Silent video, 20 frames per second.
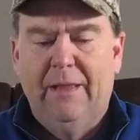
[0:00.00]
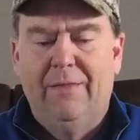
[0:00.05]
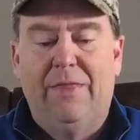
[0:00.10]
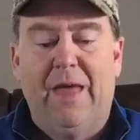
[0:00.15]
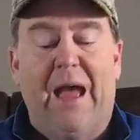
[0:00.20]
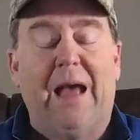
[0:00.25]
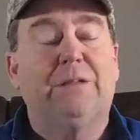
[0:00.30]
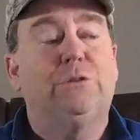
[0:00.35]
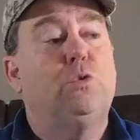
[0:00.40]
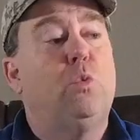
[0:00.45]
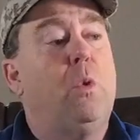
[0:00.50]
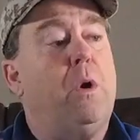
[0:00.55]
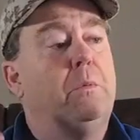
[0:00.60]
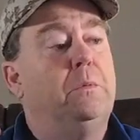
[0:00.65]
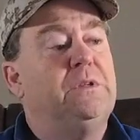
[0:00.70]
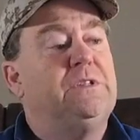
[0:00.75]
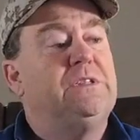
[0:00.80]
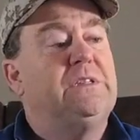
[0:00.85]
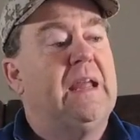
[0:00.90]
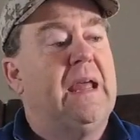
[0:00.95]
That's
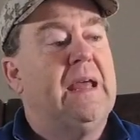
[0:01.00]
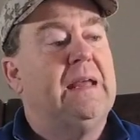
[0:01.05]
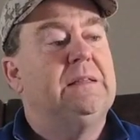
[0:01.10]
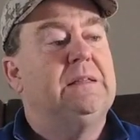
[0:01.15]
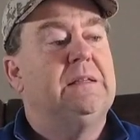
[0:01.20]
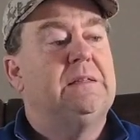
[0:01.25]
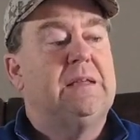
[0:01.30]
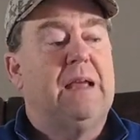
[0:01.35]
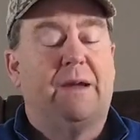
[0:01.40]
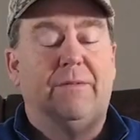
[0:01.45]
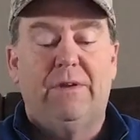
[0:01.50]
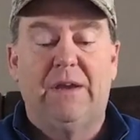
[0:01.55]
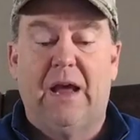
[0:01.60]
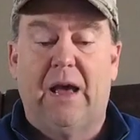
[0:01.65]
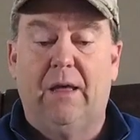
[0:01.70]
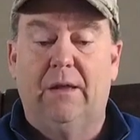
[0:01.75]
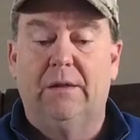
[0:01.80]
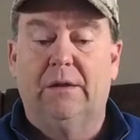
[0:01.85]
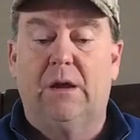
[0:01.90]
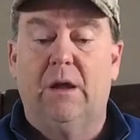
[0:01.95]
what withstands us. Every
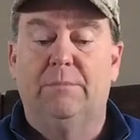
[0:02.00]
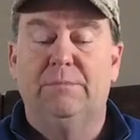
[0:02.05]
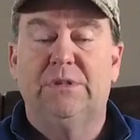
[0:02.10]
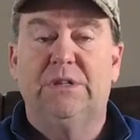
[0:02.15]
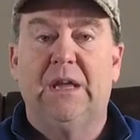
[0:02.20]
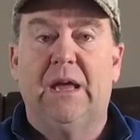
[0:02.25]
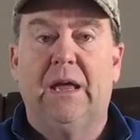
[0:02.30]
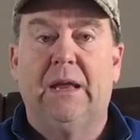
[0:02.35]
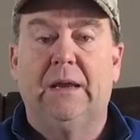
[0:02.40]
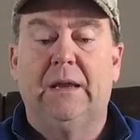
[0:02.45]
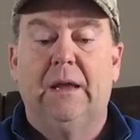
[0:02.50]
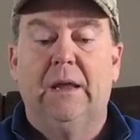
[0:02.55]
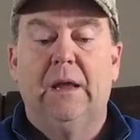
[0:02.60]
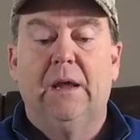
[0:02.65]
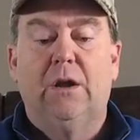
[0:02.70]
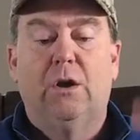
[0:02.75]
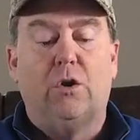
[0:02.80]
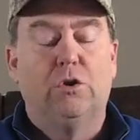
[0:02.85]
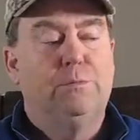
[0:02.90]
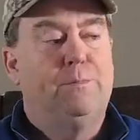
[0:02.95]
dollar that comes in
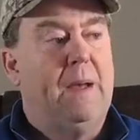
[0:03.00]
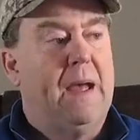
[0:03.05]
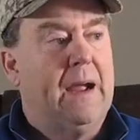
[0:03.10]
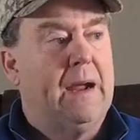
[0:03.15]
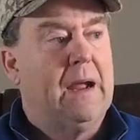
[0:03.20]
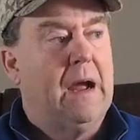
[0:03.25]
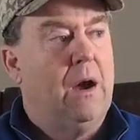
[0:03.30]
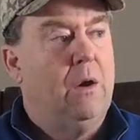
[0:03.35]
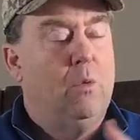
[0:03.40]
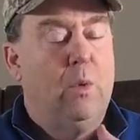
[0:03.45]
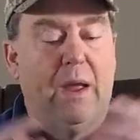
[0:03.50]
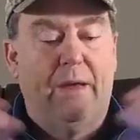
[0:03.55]
goes back out.